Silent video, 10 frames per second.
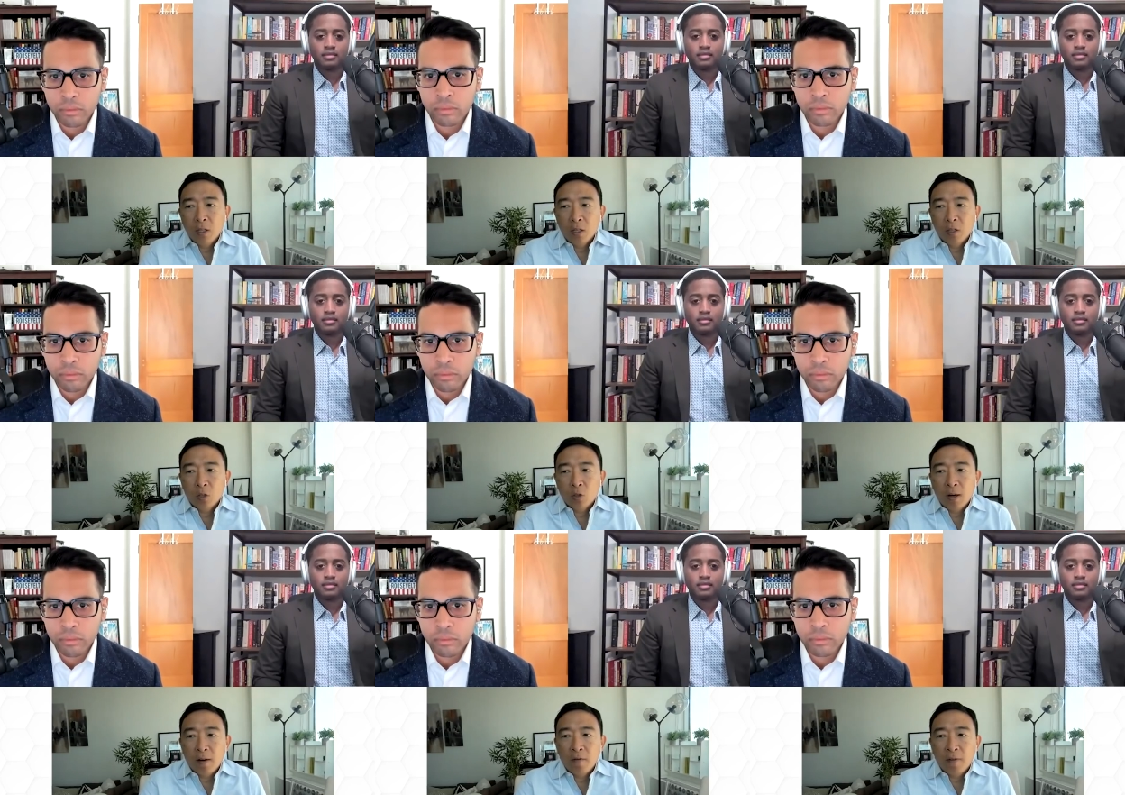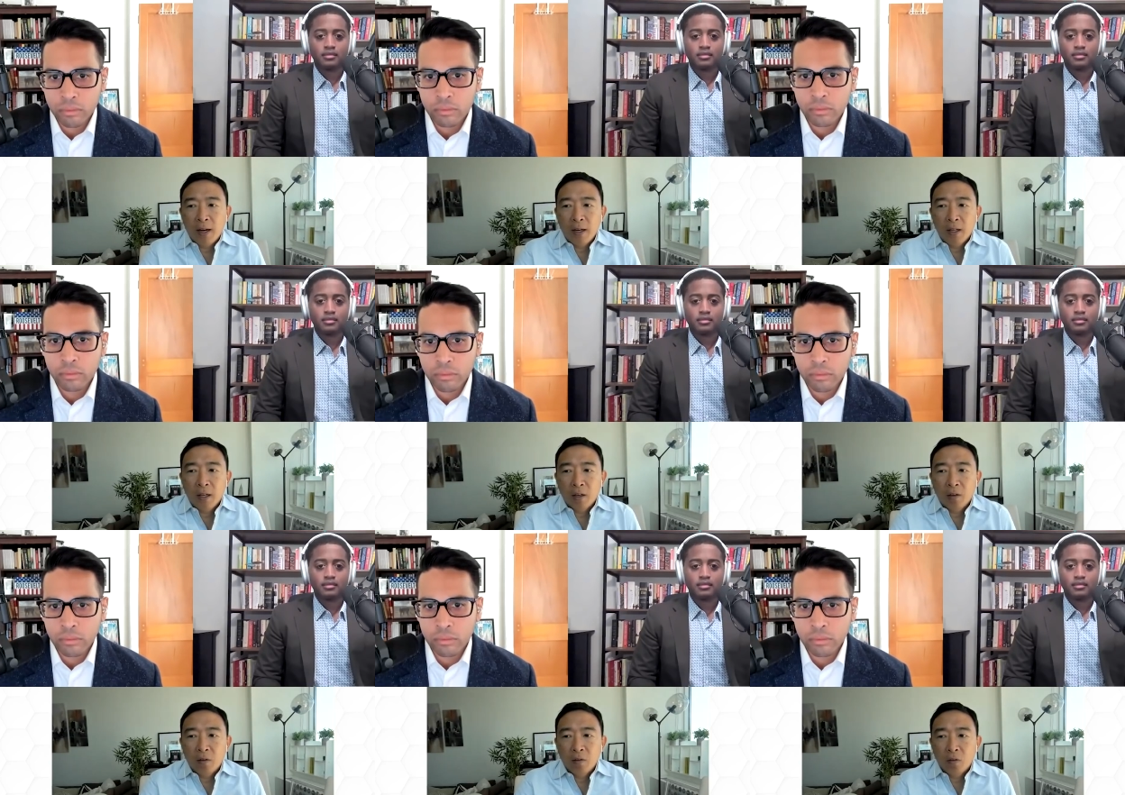Speaker 1: to, to try and find the
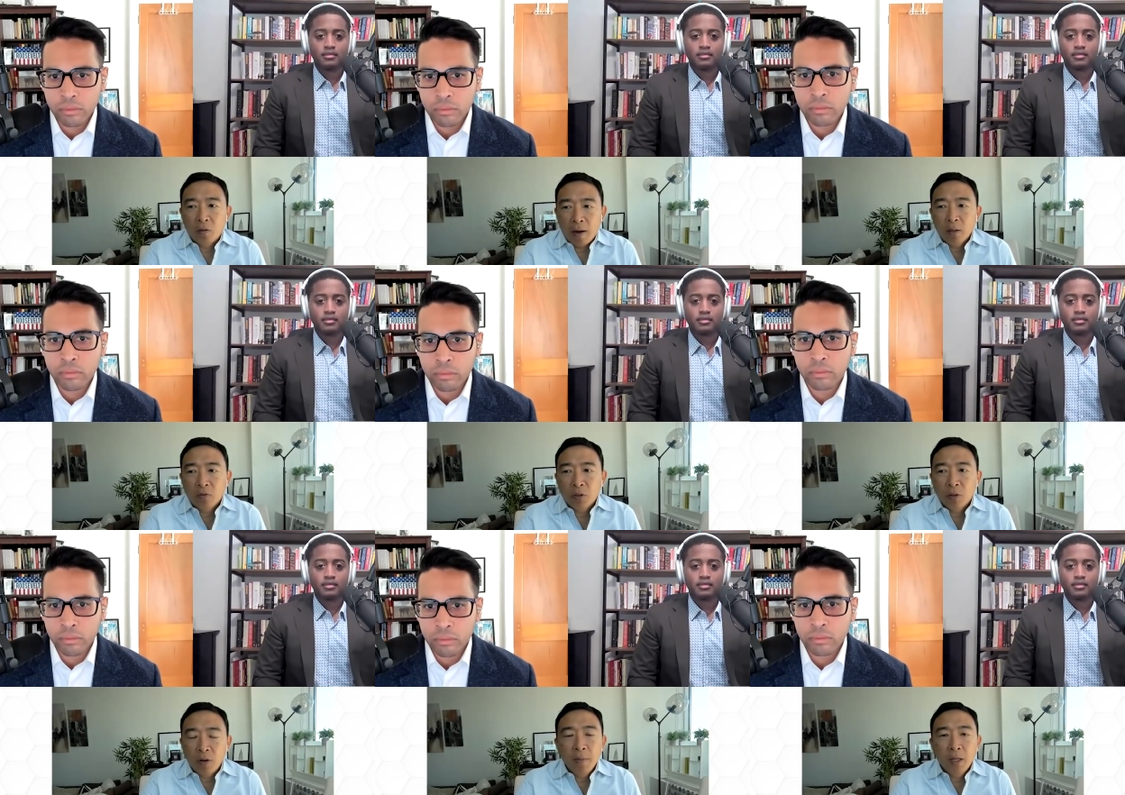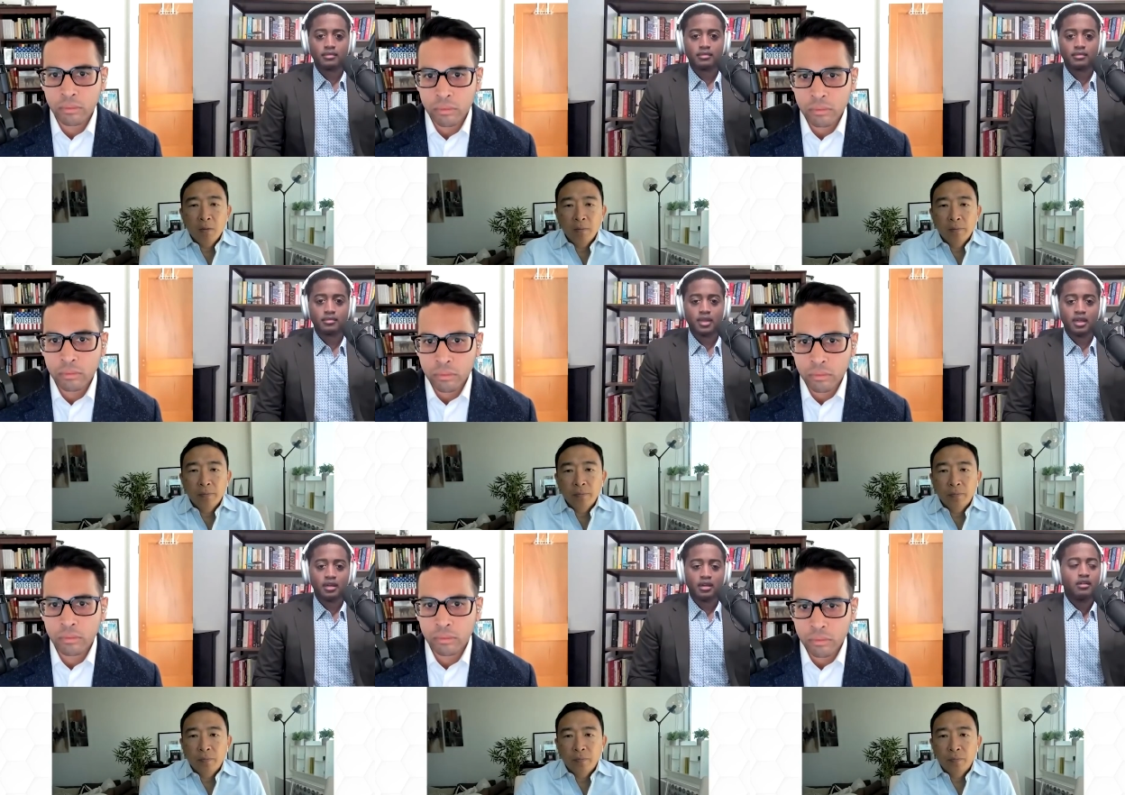grounds for agreement.
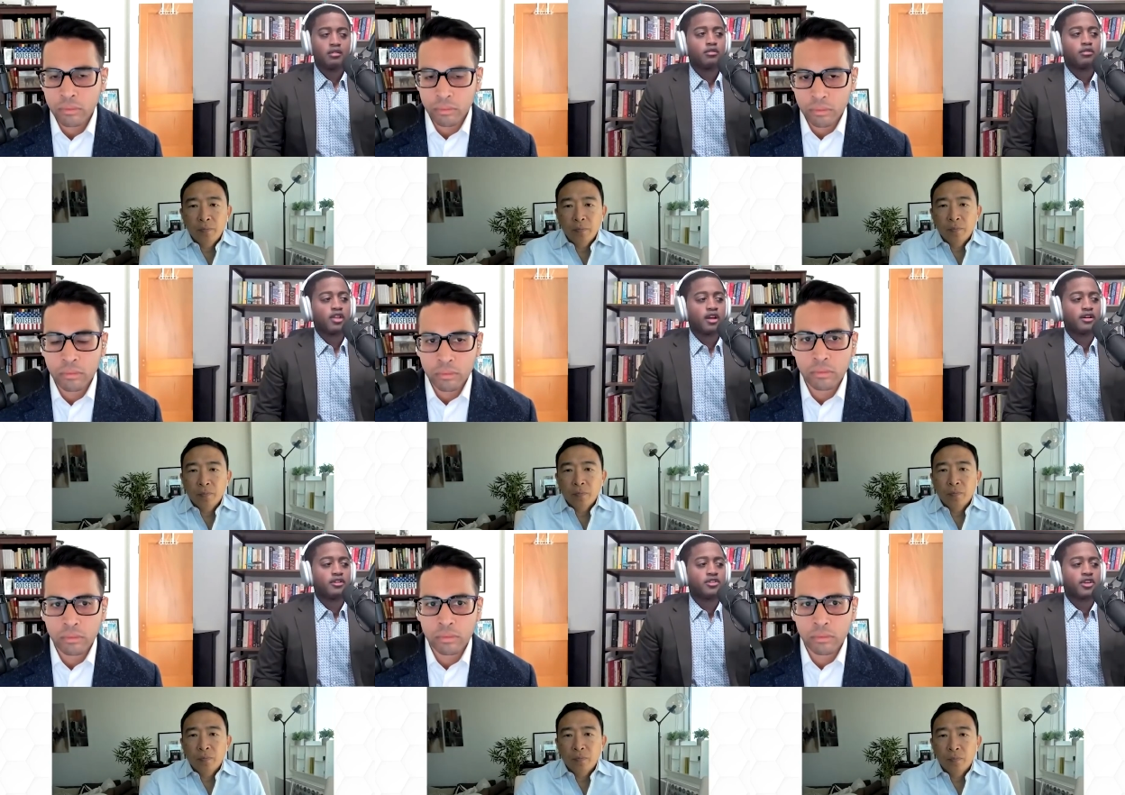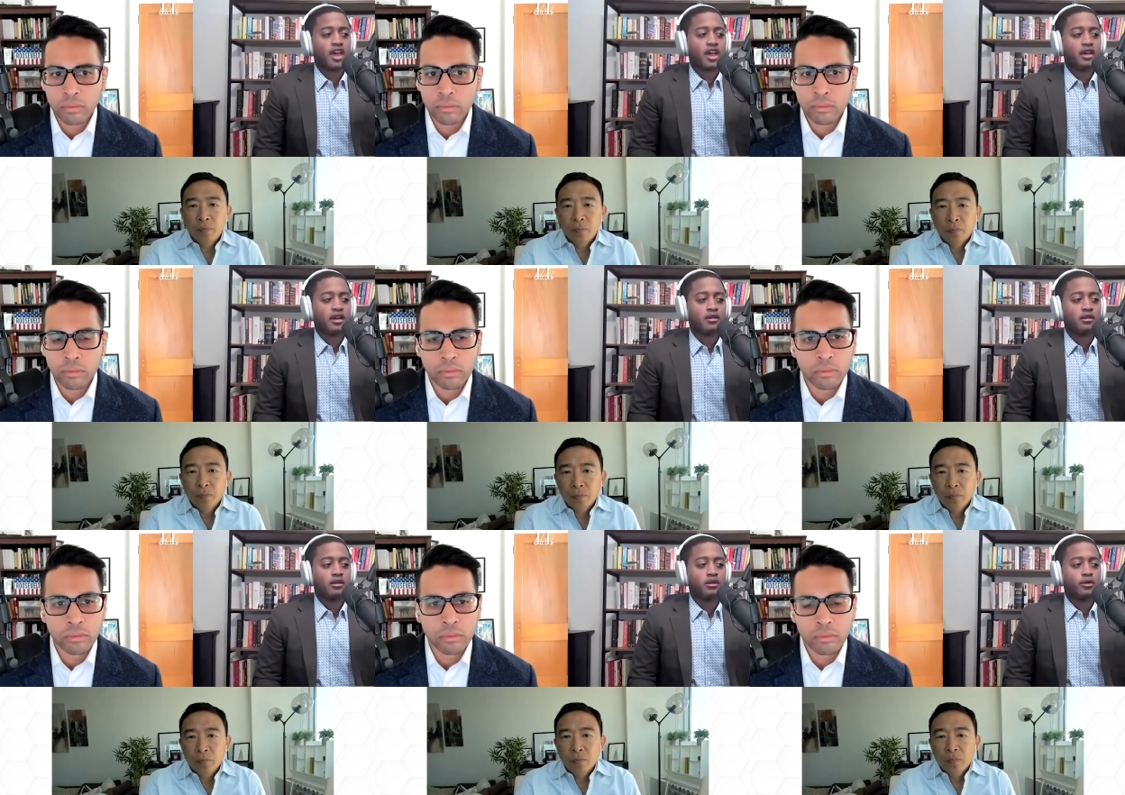
Speaker 2: There is a
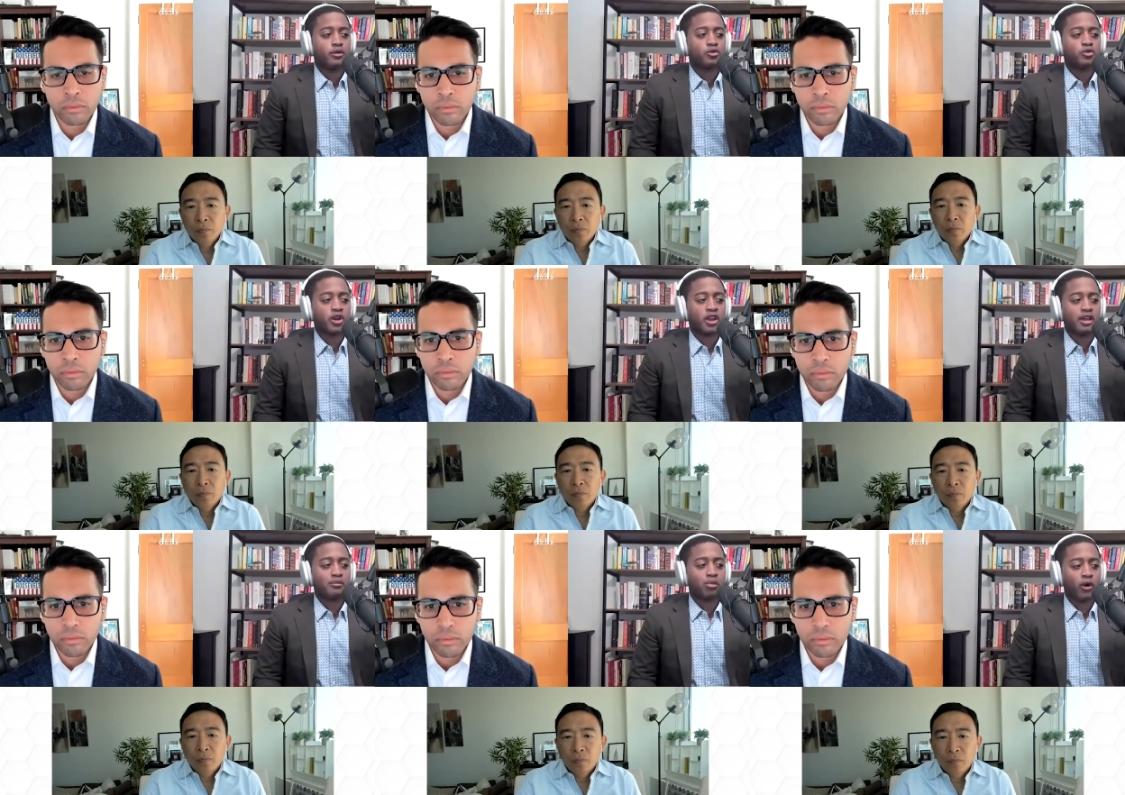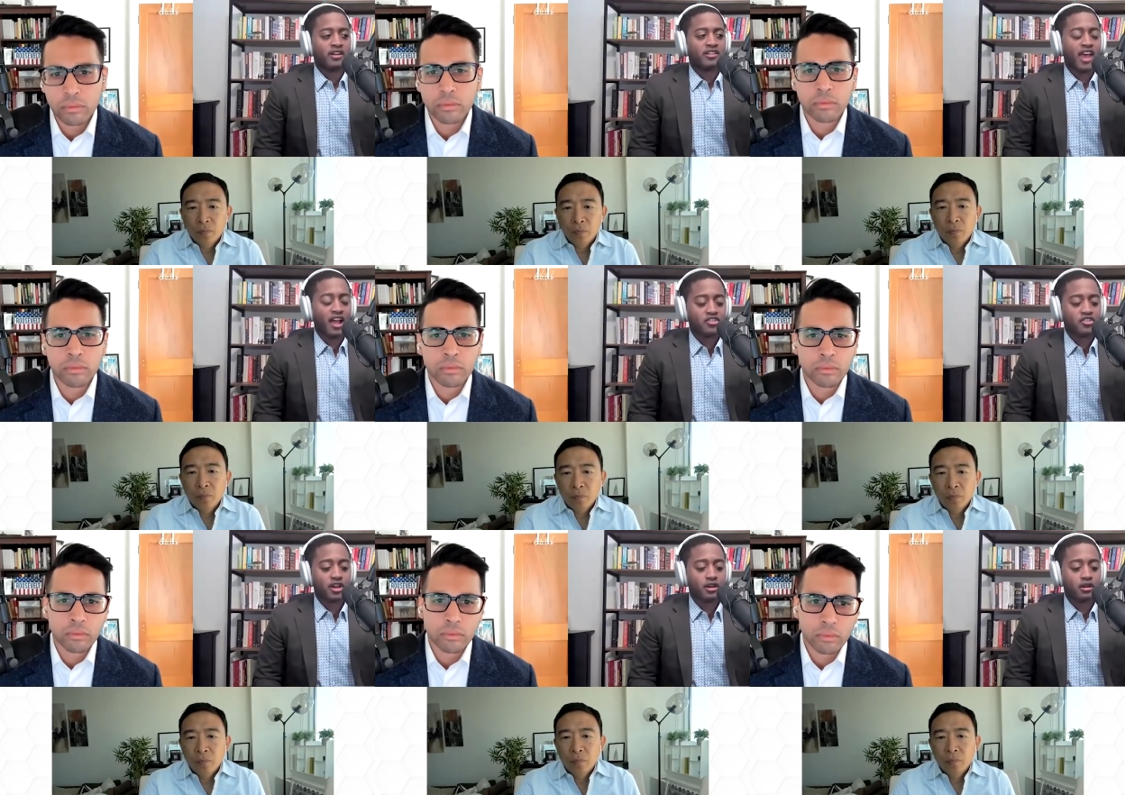really important
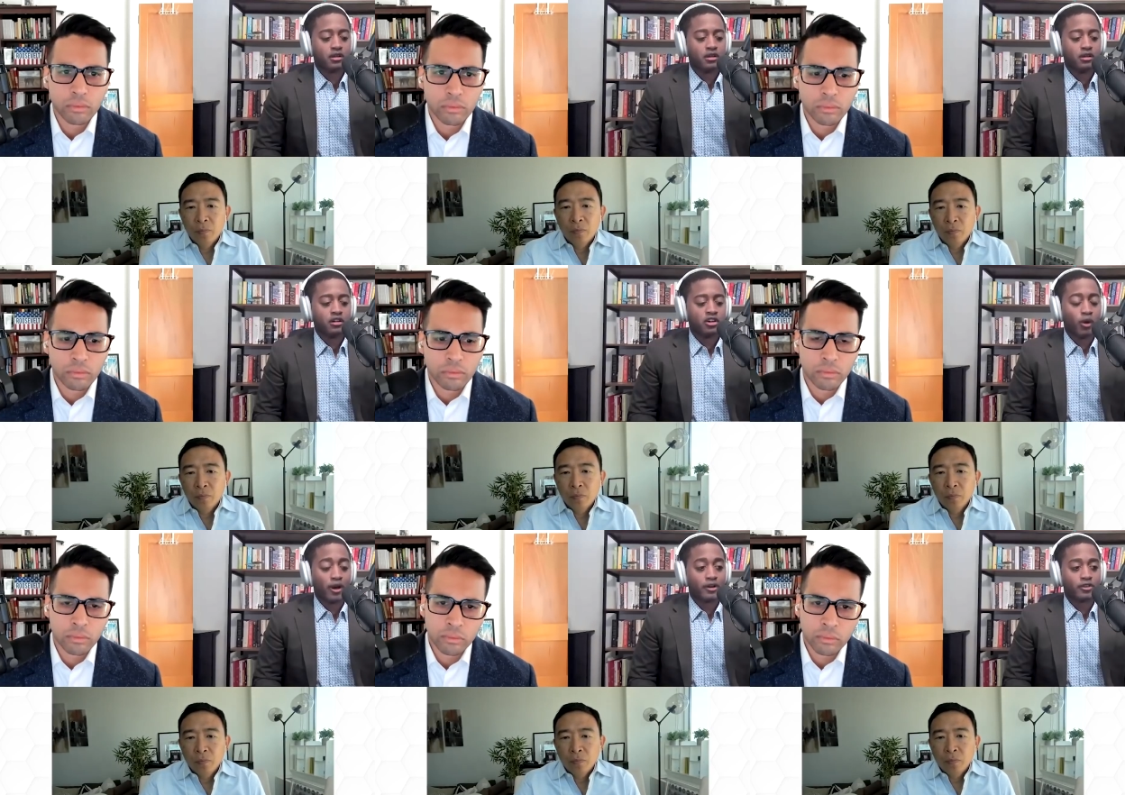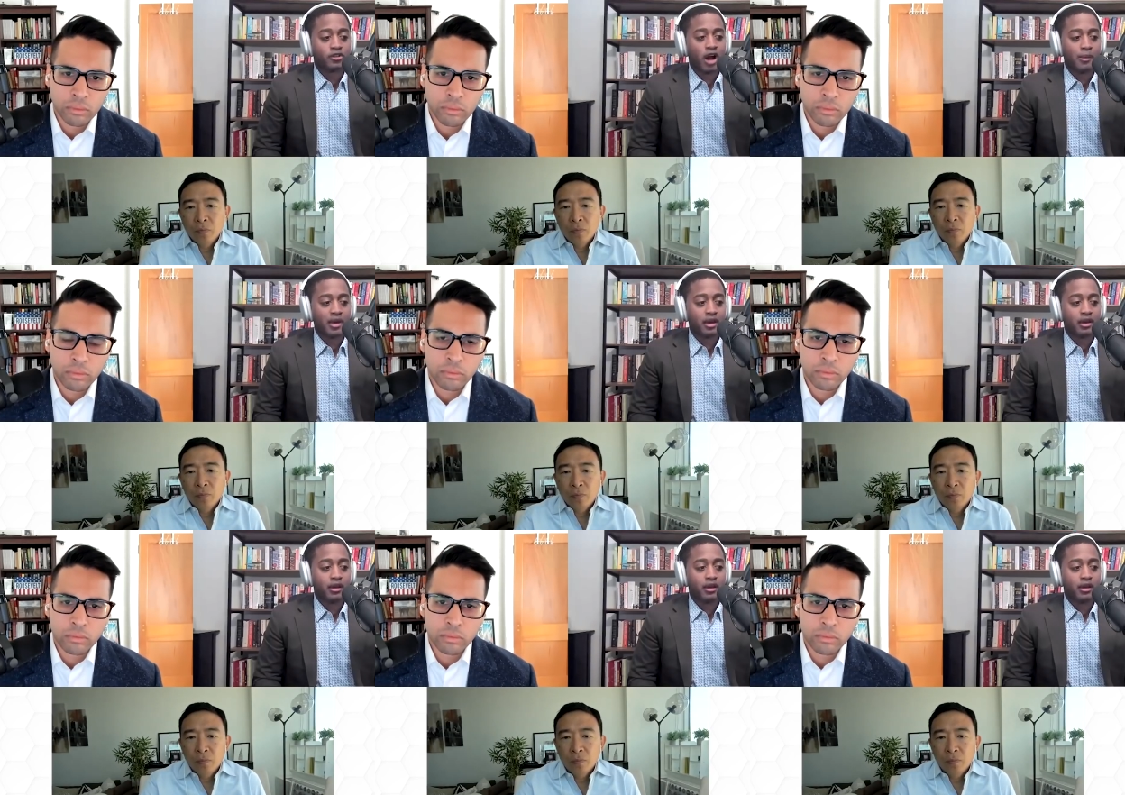tension to what you're describing.